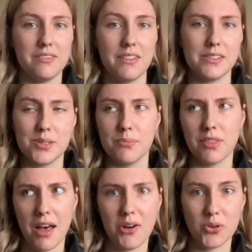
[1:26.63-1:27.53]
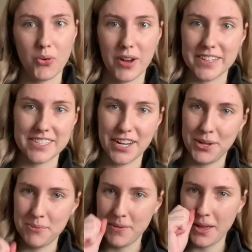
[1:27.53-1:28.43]
some loud quiet
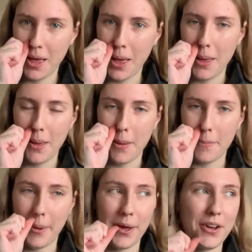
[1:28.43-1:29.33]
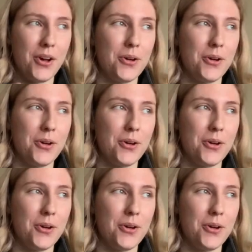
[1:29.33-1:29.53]
time. But